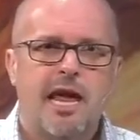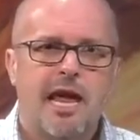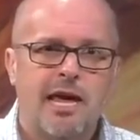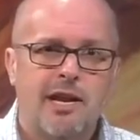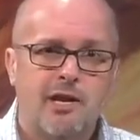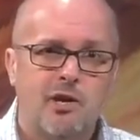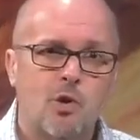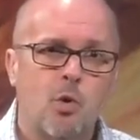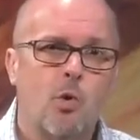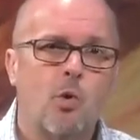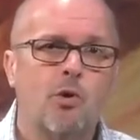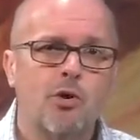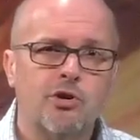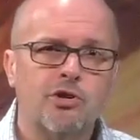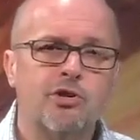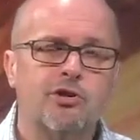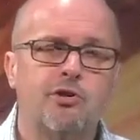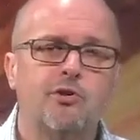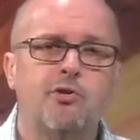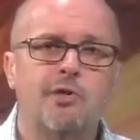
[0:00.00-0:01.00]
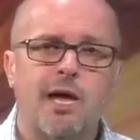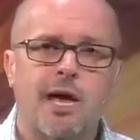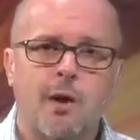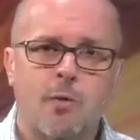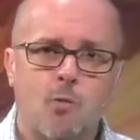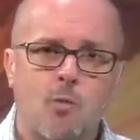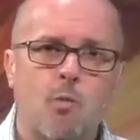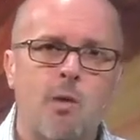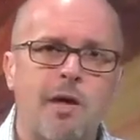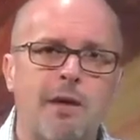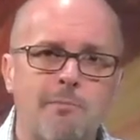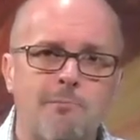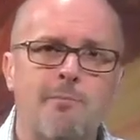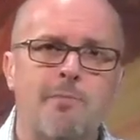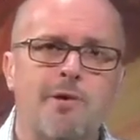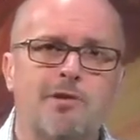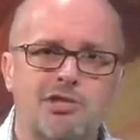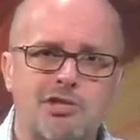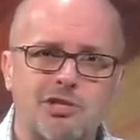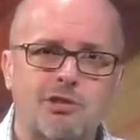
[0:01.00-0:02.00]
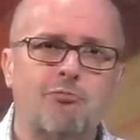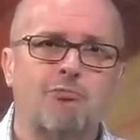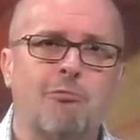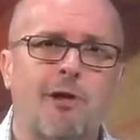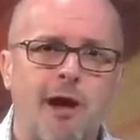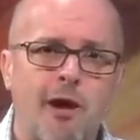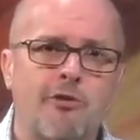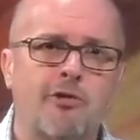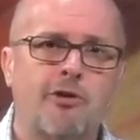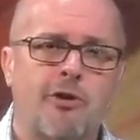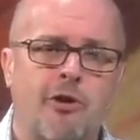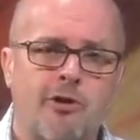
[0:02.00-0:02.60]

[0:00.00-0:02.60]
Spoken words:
And in order to do that, we must surround